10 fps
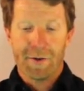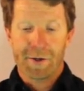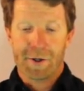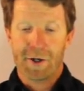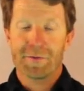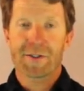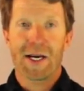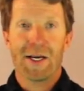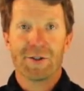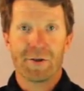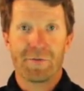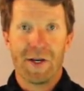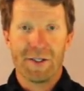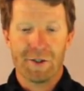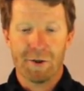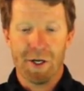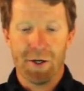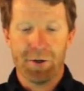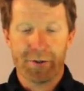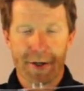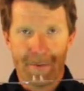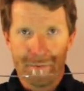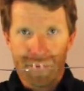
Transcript: The curved side should face your nose